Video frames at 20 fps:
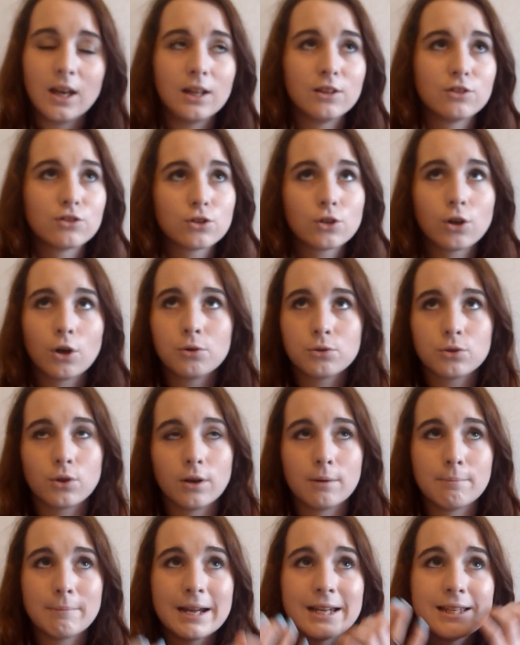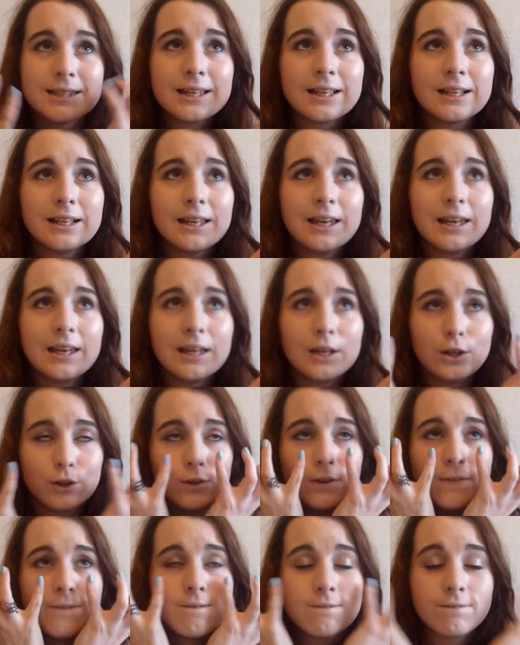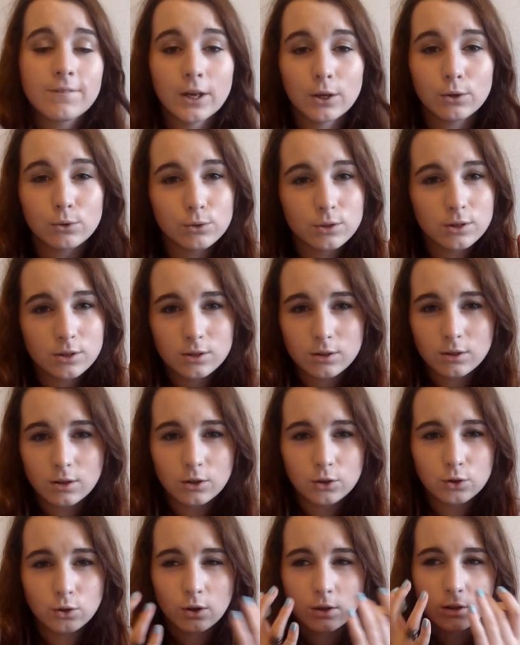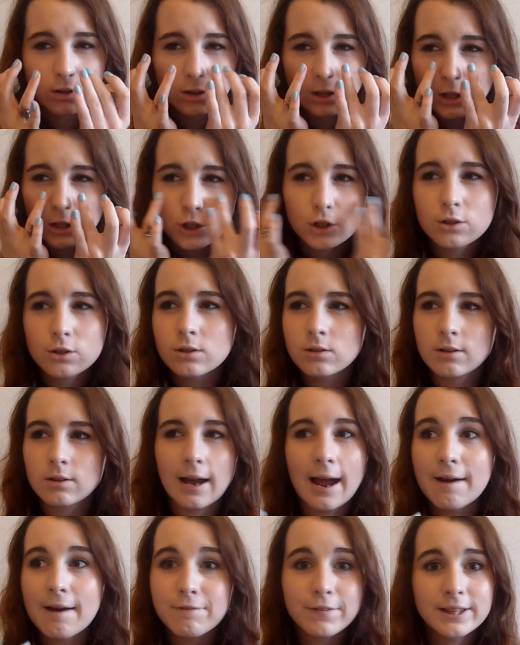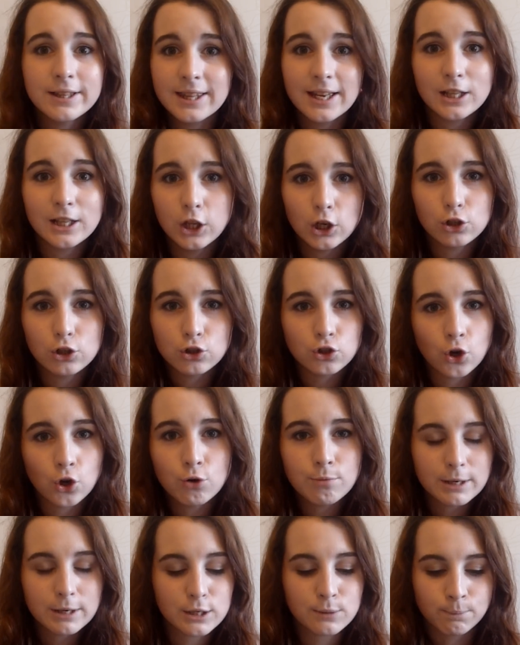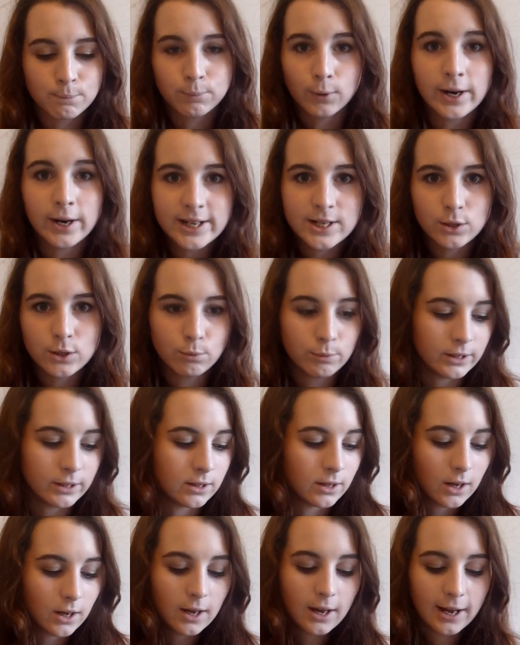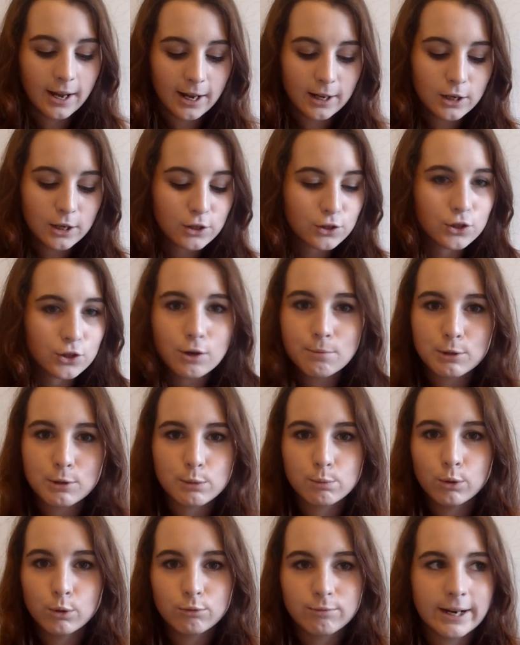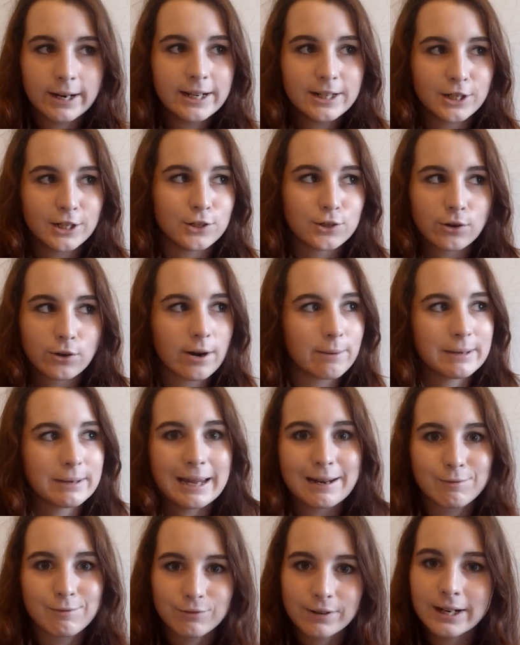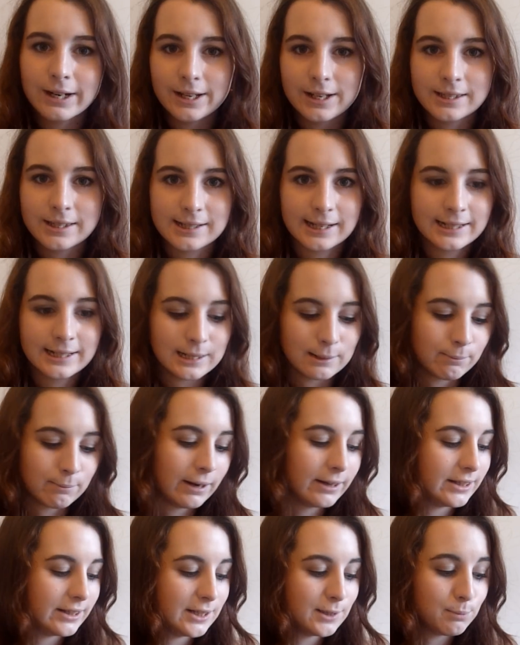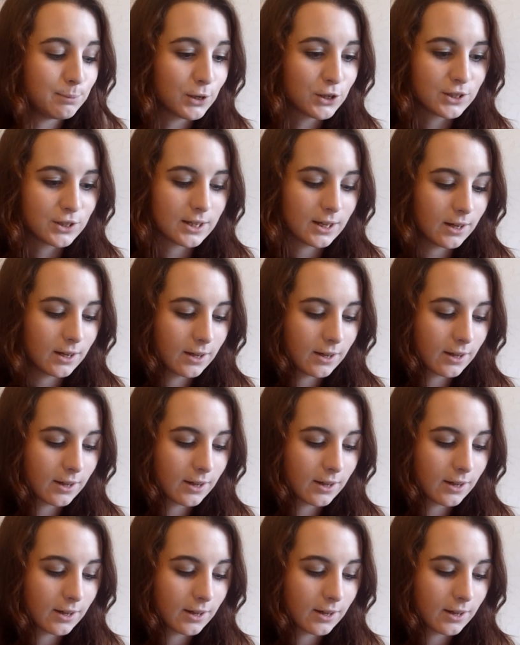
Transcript: It goes on amazingly. It feels... everything looks so much brighter with... It looks so much more radiant. Sorry, I'm getting really excited by these because